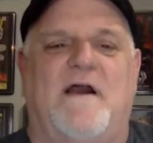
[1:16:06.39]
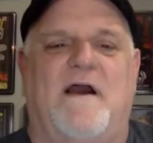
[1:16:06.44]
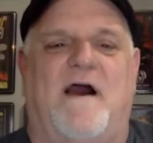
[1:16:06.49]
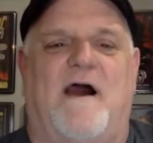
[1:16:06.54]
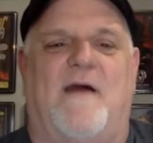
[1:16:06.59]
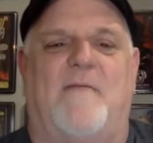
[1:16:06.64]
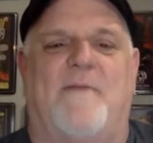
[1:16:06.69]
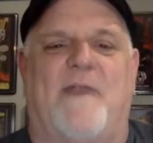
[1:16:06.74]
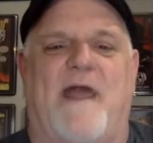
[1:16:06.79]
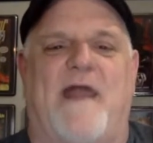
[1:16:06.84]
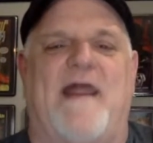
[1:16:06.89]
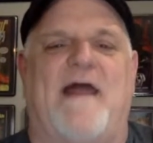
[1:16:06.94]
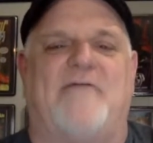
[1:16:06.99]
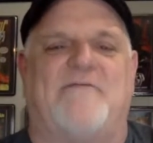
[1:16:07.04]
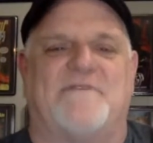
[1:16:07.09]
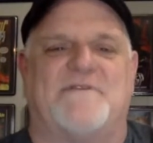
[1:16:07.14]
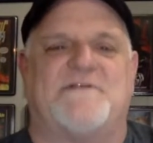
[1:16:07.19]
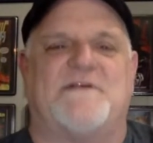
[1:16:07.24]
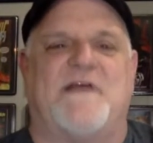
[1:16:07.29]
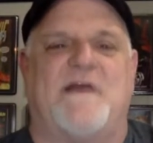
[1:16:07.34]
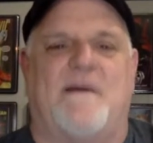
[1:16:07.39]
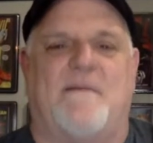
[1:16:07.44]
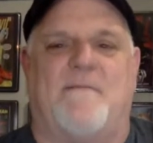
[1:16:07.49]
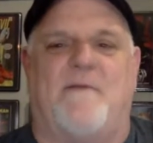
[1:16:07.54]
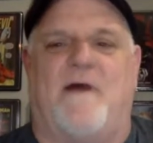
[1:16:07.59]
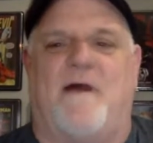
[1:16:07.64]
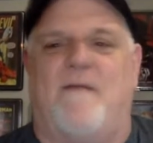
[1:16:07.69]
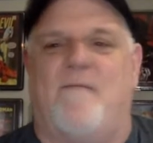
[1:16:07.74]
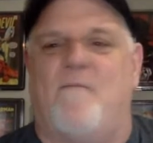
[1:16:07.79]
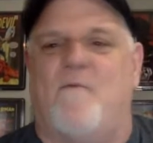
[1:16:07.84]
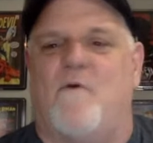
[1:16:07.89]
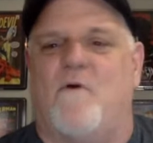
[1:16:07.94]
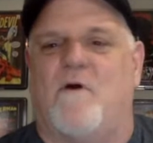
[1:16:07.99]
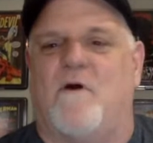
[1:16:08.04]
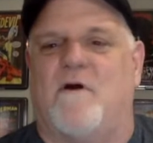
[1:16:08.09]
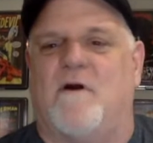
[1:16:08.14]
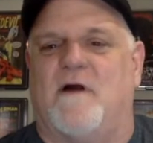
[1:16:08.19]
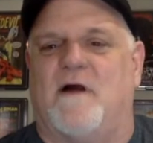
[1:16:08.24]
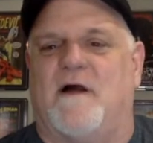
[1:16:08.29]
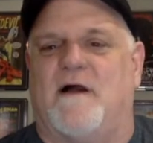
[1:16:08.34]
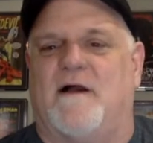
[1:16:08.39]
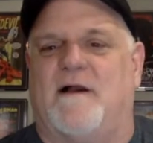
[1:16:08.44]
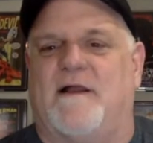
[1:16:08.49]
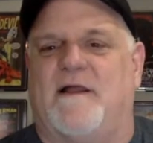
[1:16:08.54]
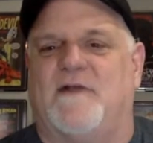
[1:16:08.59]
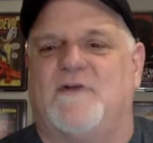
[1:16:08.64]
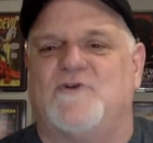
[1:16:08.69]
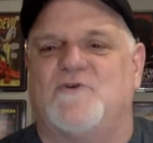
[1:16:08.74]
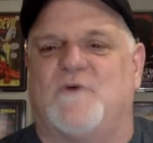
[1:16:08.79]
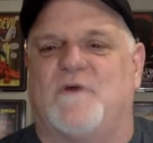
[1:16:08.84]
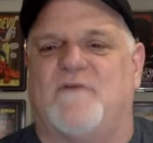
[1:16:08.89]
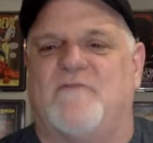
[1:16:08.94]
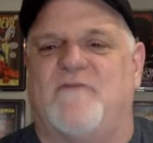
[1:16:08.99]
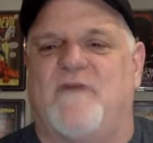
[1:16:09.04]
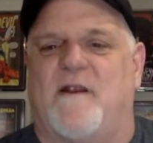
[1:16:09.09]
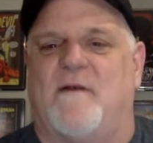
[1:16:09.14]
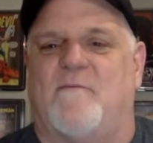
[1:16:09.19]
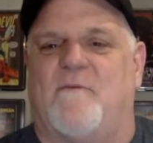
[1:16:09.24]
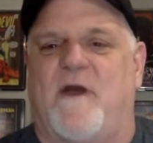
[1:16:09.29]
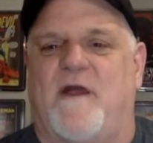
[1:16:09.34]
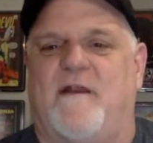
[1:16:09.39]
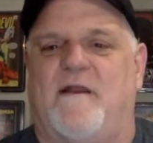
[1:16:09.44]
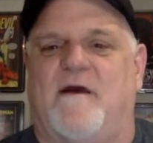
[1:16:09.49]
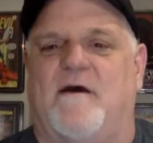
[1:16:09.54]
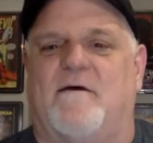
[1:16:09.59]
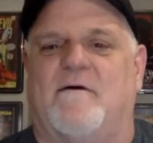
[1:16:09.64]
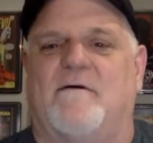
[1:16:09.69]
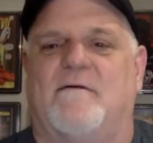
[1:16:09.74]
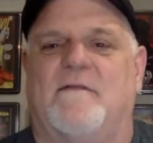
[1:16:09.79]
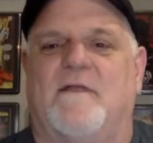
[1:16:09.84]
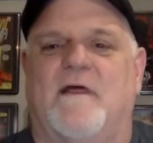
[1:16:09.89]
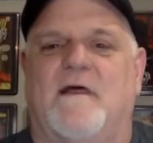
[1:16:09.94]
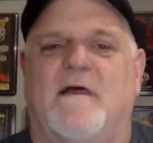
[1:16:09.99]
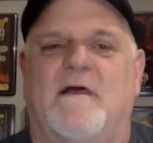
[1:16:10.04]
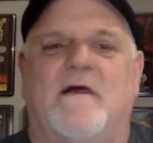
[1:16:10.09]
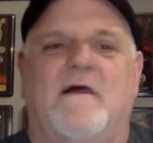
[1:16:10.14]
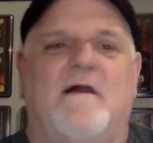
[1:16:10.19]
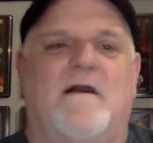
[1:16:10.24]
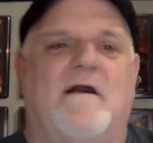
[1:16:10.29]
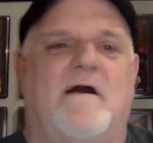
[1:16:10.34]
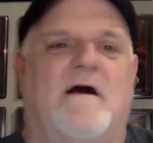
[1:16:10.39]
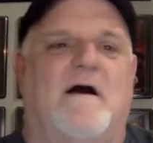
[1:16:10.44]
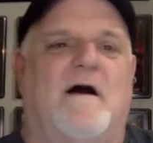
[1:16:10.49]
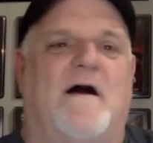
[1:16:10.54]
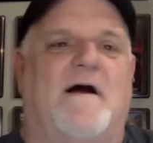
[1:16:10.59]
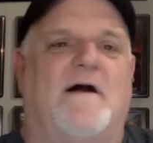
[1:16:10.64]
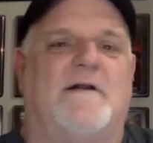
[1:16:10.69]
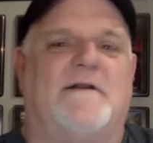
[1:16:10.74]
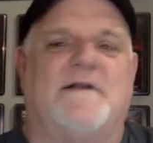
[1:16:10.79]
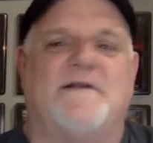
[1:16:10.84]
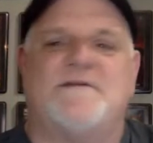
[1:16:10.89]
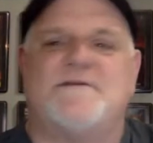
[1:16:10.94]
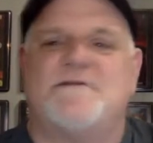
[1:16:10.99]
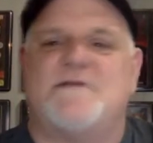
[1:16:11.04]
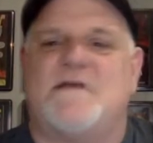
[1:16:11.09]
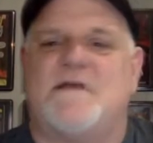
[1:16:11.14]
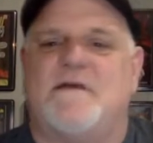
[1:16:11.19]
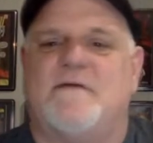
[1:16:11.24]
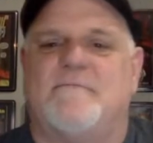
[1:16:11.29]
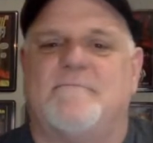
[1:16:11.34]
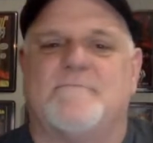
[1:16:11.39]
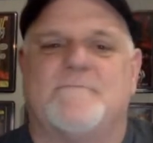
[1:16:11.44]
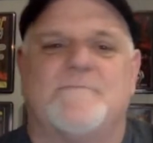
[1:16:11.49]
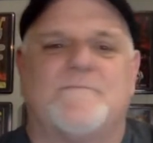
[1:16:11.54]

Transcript: but I'd have to say I'm more enjoying Venom right now. Let's see.